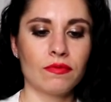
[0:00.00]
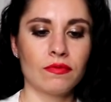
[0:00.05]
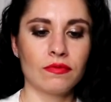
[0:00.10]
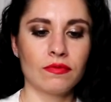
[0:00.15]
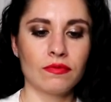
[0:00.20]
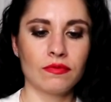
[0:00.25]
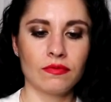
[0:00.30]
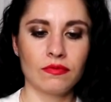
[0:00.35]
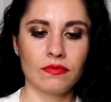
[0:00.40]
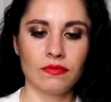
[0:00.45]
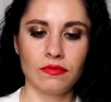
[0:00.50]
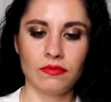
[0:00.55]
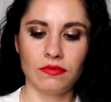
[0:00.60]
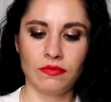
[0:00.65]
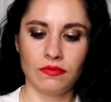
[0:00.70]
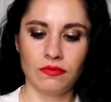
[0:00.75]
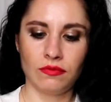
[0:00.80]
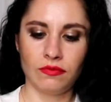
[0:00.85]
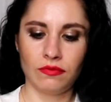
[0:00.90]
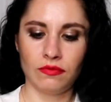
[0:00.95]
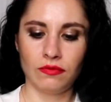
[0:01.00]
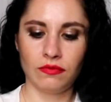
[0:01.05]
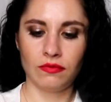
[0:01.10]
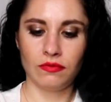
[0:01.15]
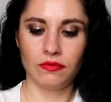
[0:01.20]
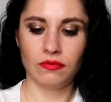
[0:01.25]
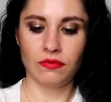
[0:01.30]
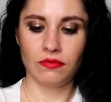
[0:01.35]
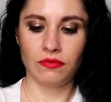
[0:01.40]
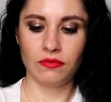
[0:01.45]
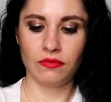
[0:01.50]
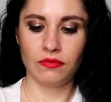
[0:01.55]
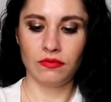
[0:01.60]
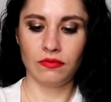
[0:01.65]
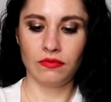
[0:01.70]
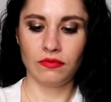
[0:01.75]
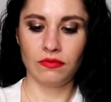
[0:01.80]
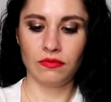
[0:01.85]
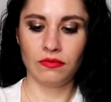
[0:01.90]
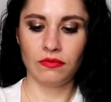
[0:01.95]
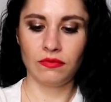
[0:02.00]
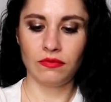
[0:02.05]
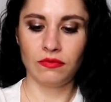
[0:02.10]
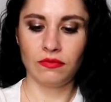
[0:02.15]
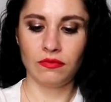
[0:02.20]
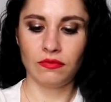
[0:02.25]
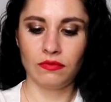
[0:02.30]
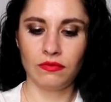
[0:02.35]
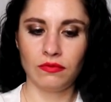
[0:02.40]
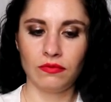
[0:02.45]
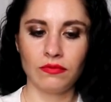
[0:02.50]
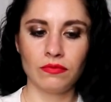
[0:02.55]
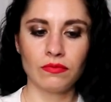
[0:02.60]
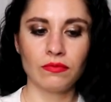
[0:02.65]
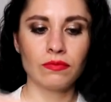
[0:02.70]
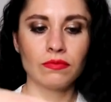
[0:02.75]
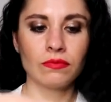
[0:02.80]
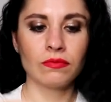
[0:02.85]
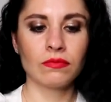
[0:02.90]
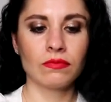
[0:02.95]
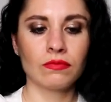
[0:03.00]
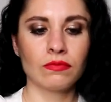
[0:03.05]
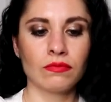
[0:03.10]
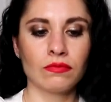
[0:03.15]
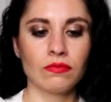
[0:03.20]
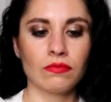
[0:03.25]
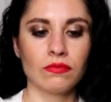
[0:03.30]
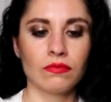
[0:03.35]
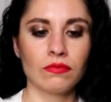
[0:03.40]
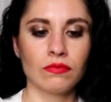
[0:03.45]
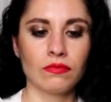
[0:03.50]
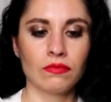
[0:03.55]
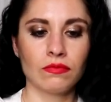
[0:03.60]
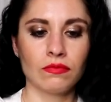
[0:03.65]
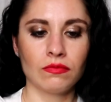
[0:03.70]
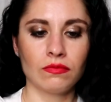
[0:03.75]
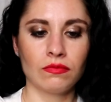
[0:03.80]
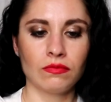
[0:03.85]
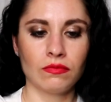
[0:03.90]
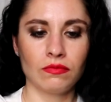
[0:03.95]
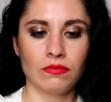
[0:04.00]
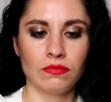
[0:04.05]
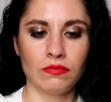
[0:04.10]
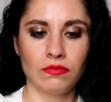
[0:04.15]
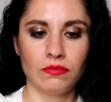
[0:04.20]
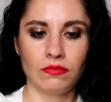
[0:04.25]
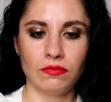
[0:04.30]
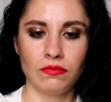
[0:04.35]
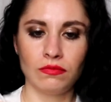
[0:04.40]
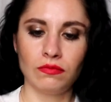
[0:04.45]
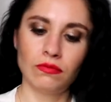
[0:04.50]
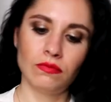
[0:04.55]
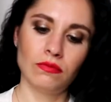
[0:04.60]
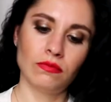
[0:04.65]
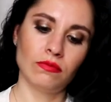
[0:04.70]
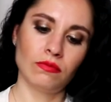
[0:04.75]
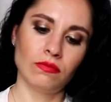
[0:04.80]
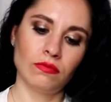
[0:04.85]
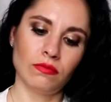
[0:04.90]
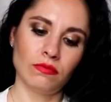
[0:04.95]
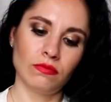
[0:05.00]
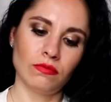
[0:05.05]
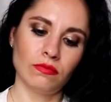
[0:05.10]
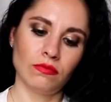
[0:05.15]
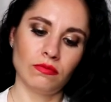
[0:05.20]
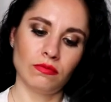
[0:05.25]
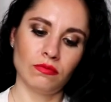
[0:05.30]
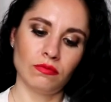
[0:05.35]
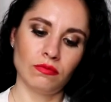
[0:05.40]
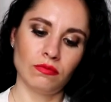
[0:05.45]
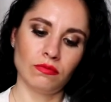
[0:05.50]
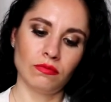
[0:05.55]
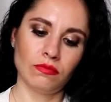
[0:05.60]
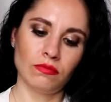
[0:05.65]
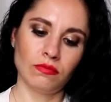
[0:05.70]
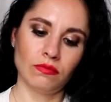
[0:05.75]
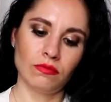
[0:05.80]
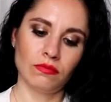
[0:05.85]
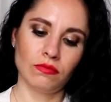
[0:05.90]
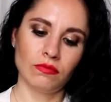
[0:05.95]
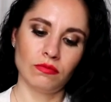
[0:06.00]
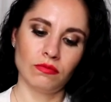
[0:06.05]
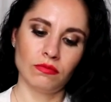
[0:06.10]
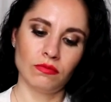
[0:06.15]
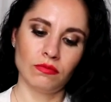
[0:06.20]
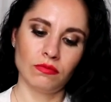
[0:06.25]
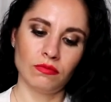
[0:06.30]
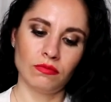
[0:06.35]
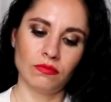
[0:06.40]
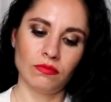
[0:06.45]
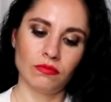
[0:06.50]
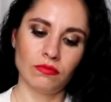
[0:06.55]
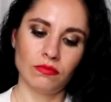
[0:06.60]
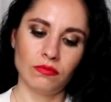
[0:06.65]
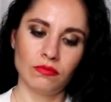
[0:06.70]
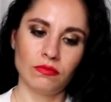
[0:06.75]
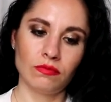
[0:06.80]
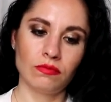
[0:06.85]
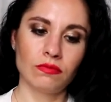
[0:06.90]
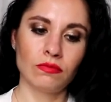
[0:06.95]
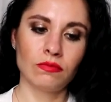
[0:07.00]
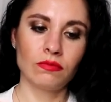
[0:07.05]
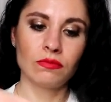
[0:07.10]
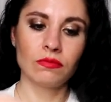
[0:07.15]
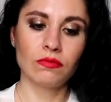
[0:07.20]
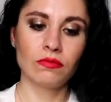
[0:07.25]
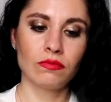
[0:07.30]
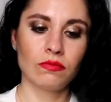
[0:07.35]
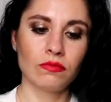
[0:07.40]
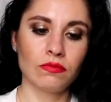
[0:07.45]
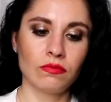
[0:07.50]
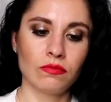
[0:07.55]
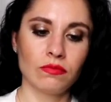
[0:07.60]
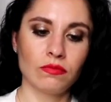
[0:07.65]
No one is speaking in this clip.